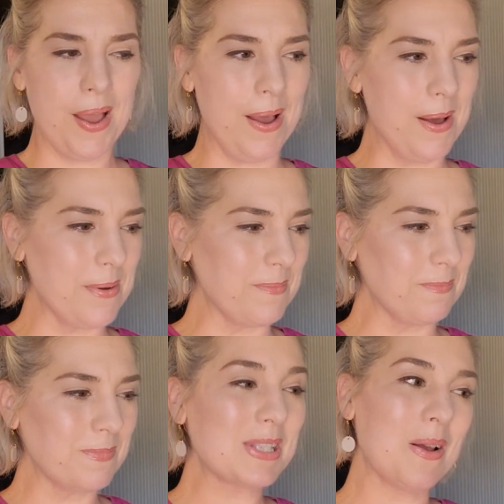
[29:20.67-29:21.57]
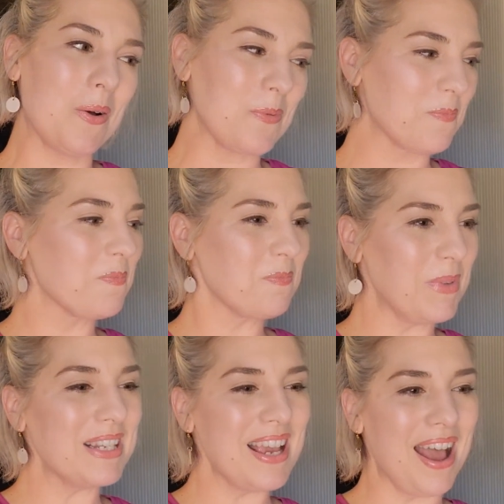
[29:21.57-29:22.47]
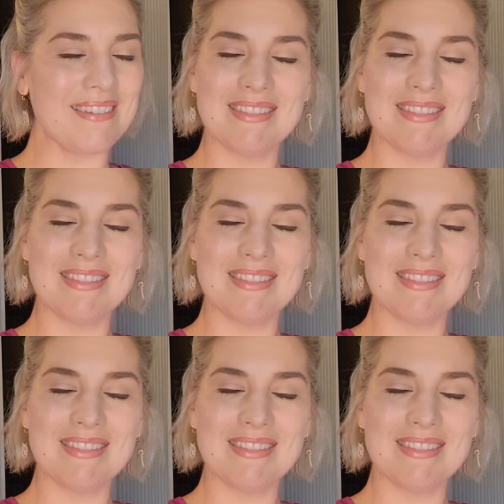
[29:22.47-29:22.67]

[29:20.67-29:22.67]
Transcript: Um, so, but yeah,